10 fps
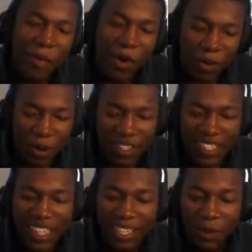one more. this
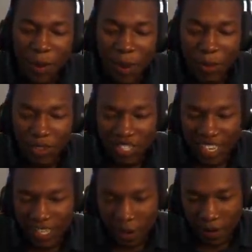is the last one. I promise you. This is
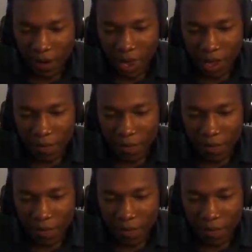the last one.